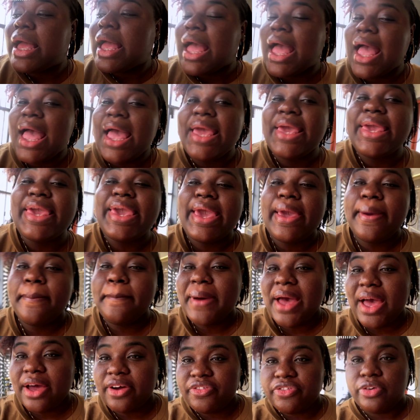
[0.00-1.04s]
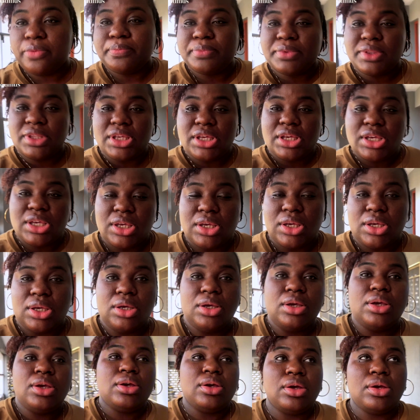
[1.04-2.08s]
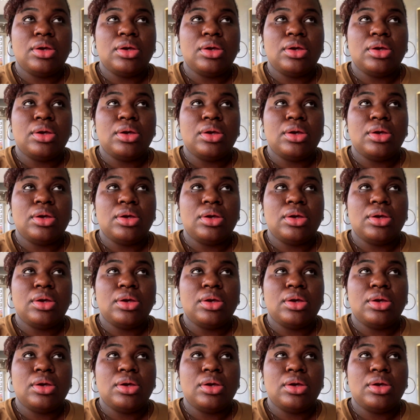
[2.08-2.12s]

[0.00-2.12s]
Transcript: I came back from the